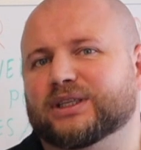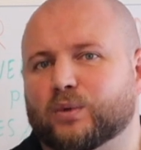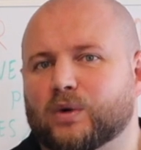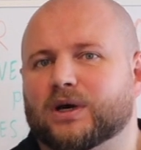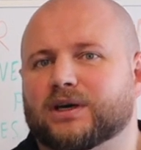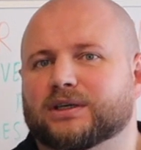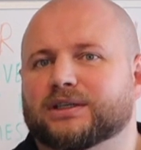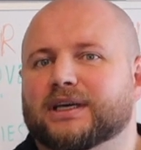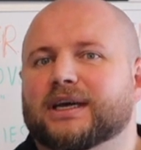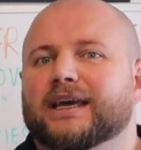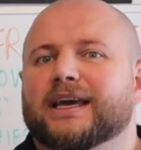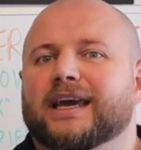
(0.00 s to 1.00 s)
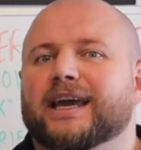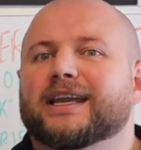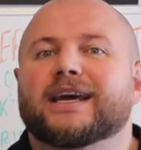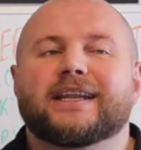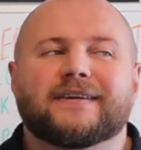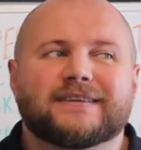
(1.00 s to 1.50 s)
in the world.
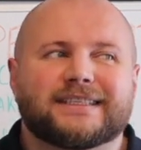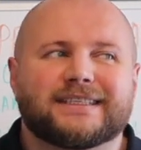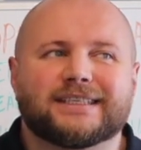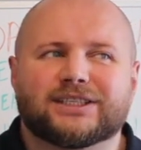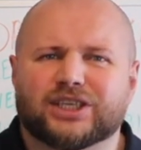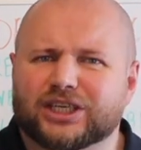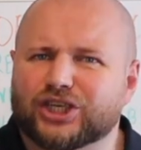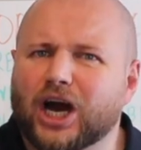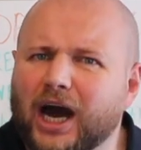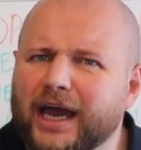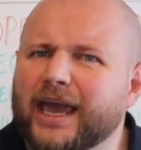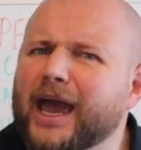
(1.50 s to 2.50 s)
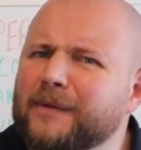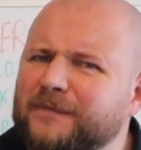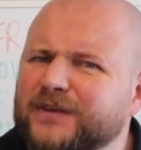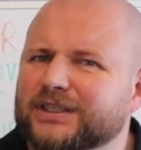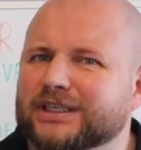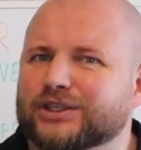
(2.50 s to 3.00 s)
And I never seen such high
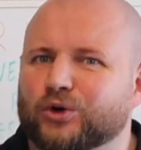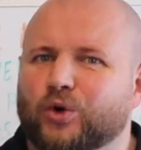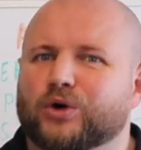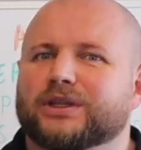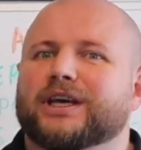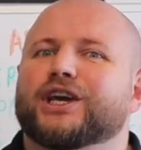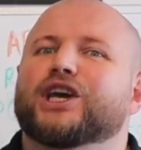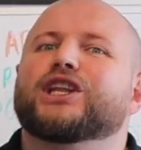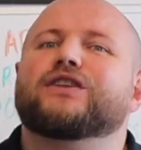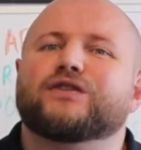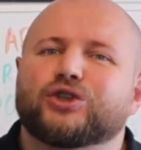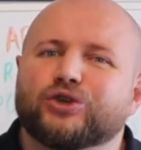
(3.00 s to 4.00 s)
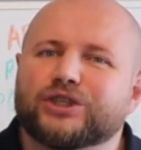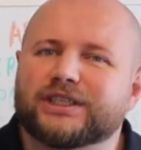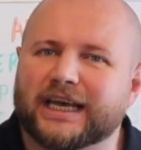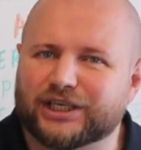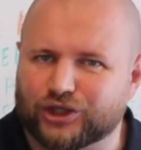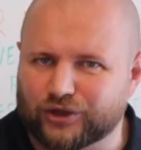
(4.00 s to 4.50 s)
emphasis on
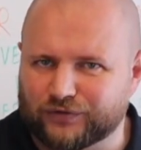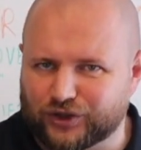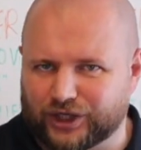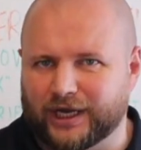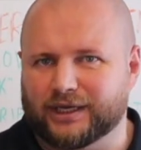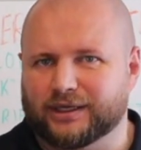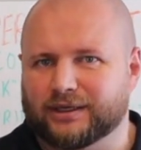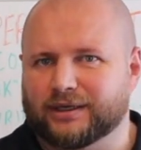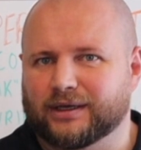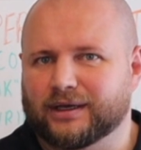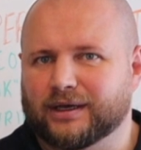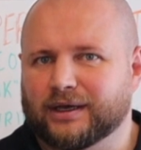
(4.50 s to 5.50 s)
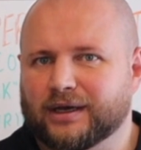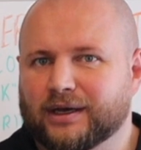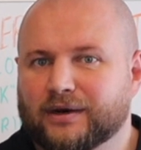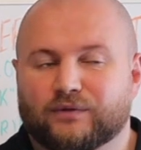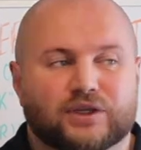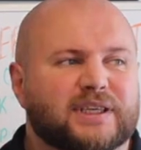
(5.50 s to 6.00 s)
individualization of training.
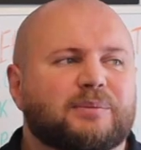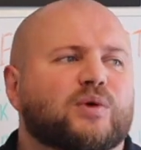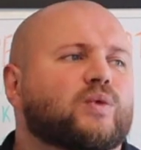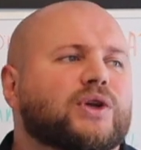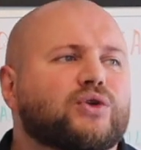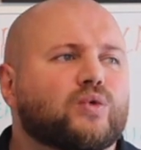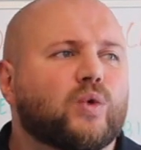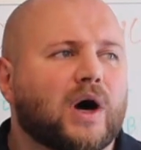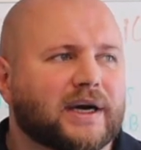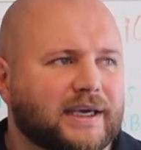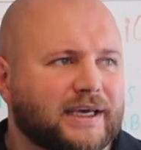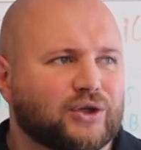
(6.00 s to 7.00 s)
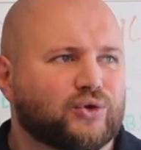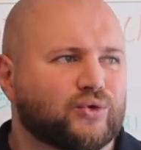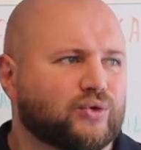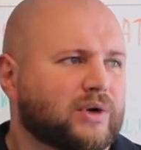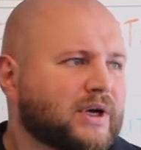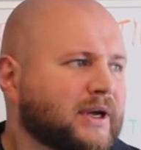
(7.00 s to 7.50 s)
For example, when you walk
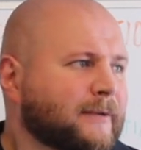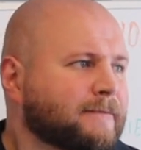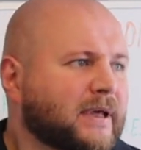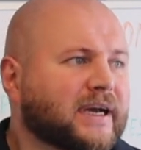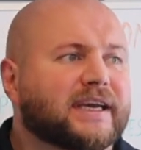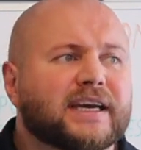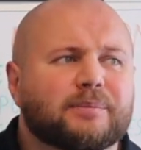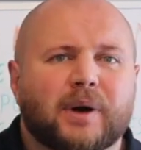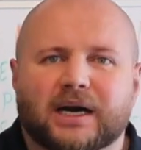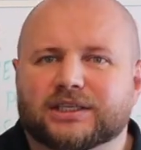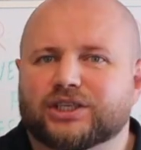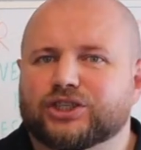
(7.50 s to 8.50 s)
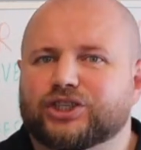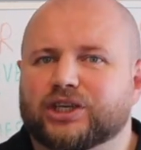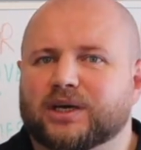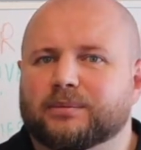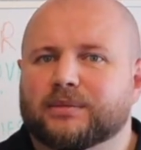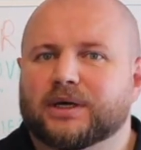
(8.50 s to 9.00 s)
into a kickboxing
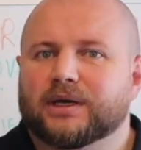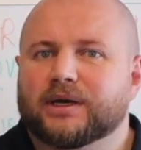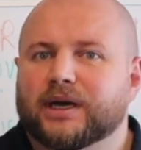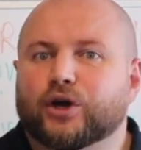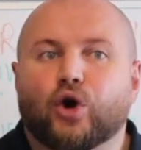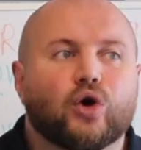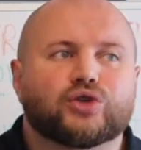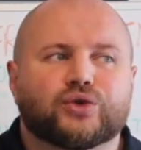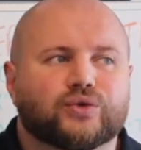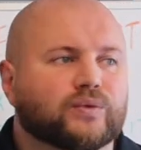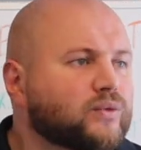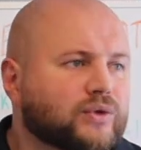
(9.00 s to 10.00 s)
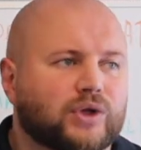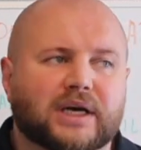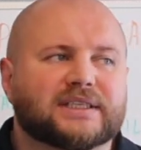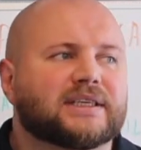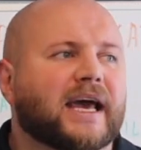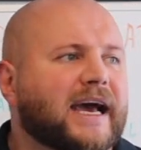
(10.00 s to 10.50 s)
gym, a coach
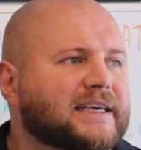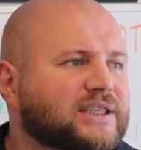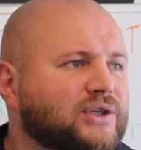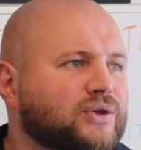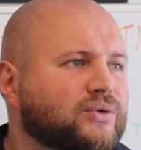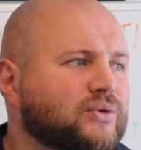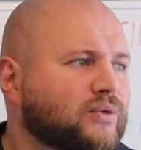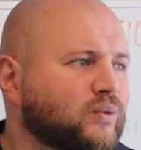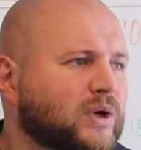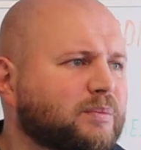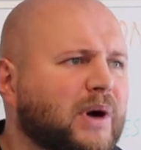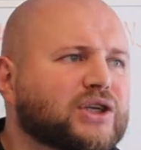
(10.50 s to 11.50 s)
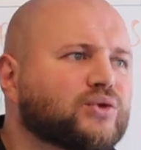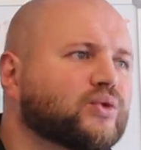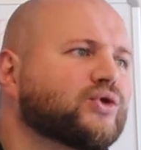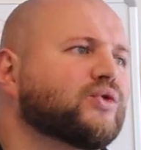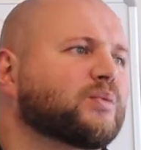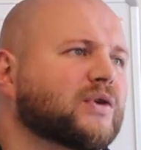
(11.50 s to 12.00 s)
doesn't ask you what punch
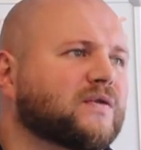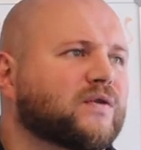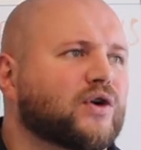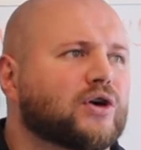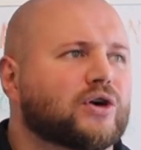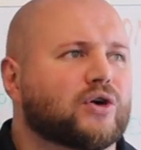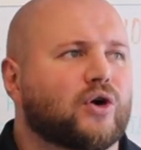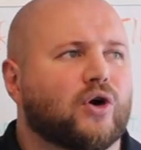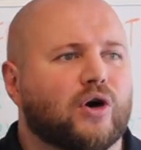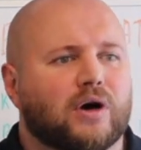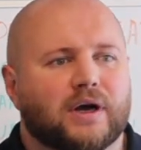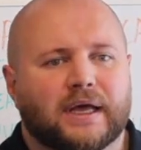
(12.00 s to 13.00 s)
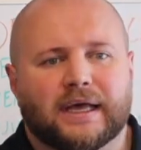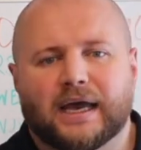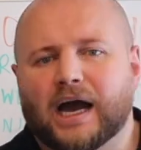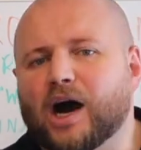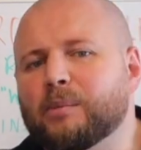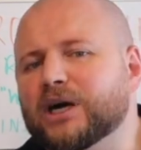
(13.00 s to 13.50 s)
would you prefer or
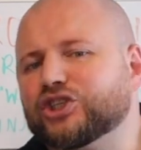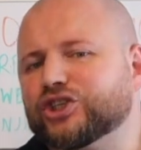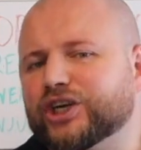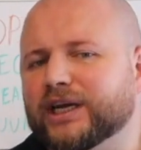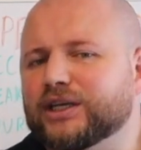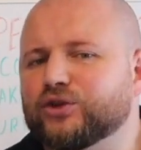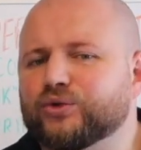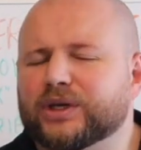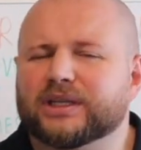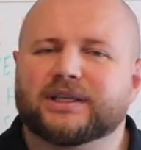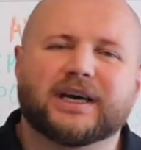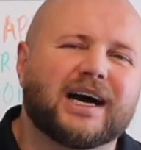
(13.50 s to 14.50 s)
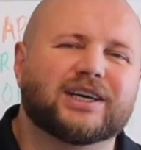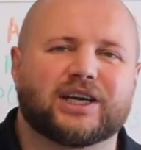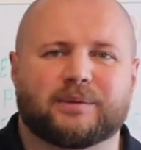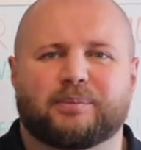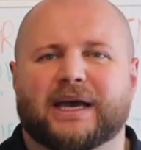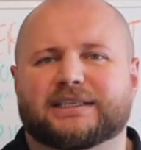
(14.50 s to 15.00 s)
how much training you can
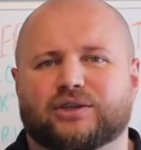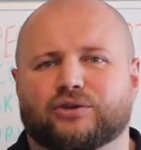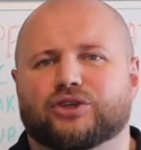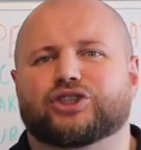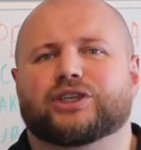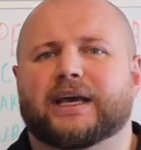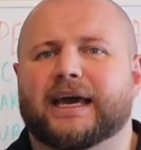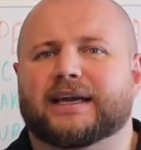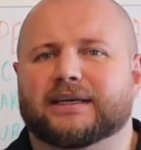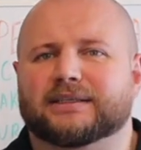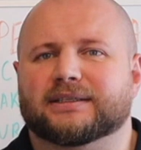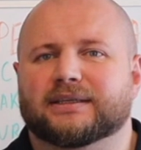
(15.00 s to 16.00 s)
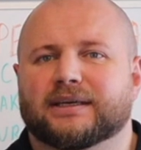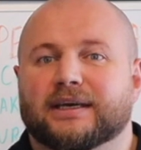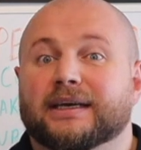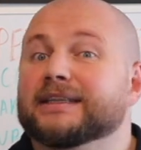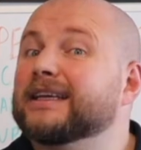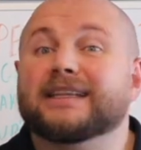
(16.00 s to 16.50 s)
tolerate based on your genetics.
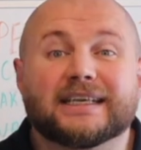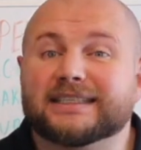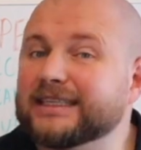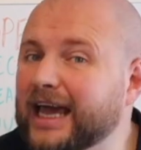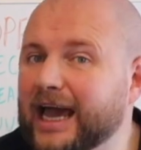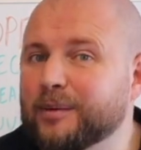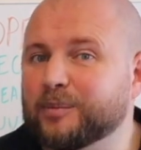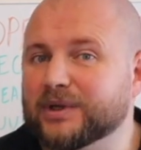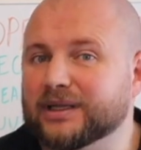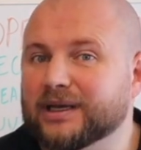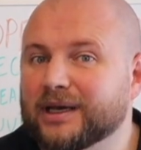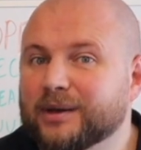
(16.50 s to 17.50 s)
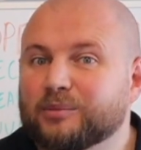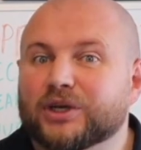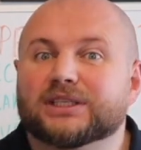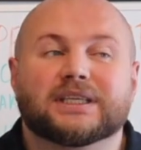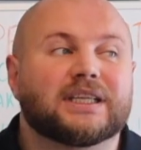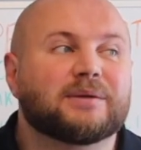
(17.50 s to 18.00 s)
That doesn't happen
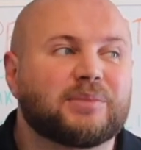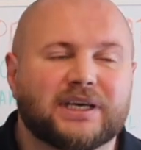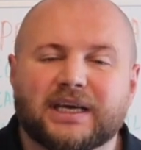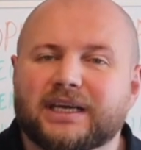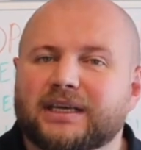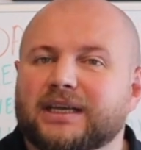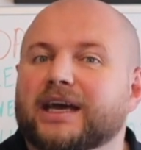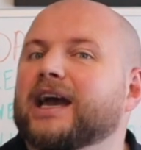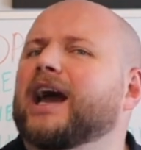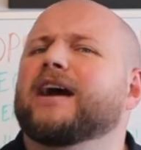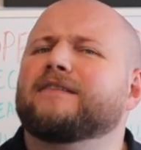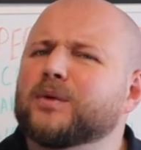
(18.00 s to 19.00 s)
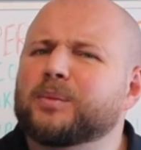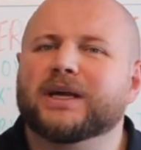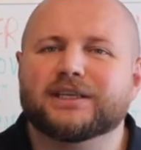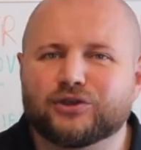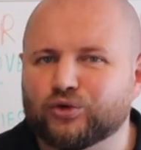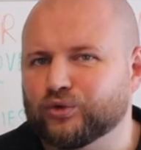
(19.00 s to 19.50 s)
because in the beginning
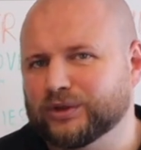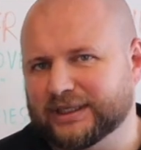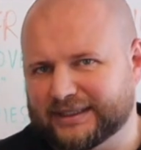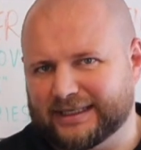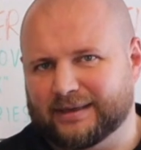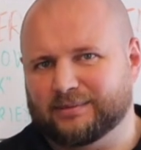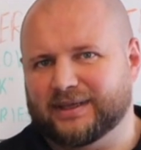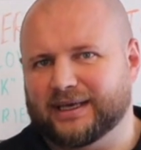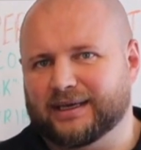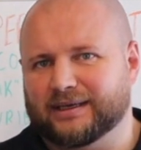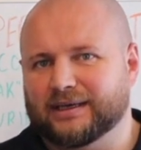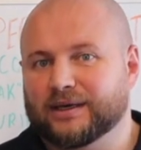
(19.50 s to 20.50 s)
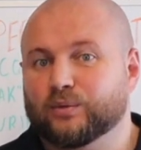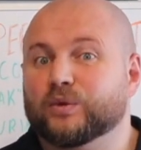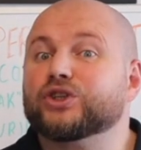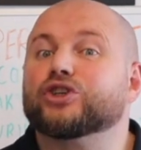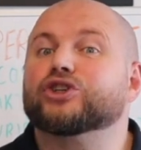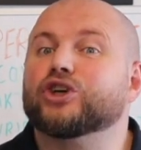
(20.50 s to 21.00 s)
everybody's doing the same thing,
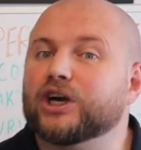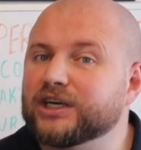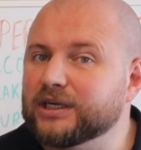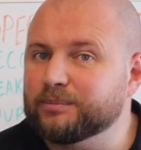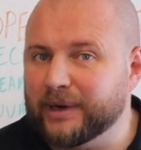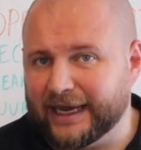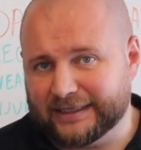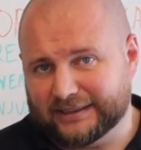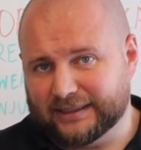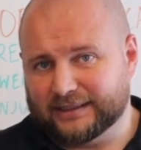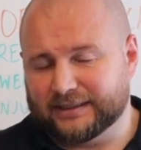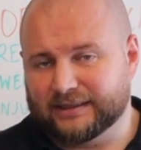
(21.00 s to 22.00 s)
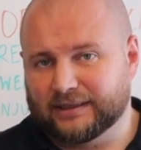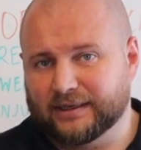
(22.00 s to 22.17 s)
which is learning basics.